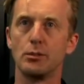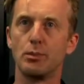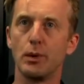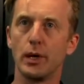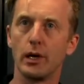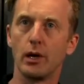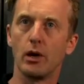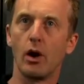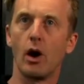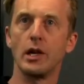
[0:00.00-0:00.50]

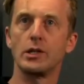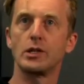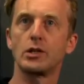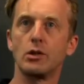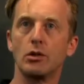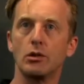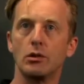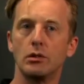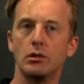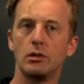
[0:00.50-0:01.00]
being in high
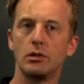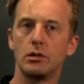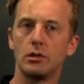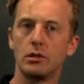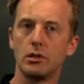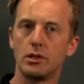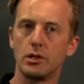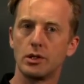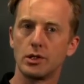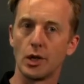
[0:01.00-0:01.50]
school.
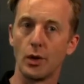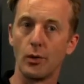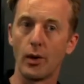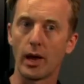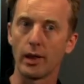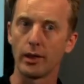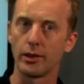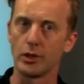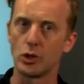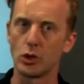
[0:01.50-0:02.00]
So
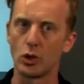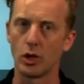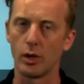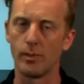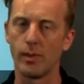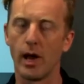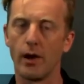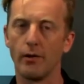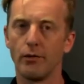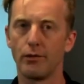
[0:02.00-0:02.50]
rather than talking
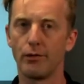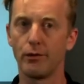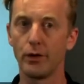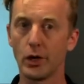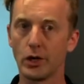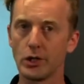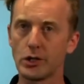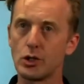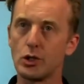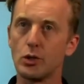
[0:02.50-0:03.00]
about
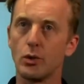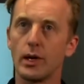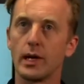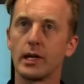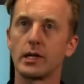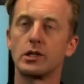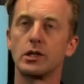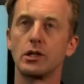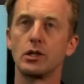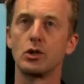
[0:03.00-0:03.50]
first, you would
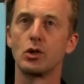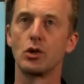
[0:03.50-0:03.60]
actually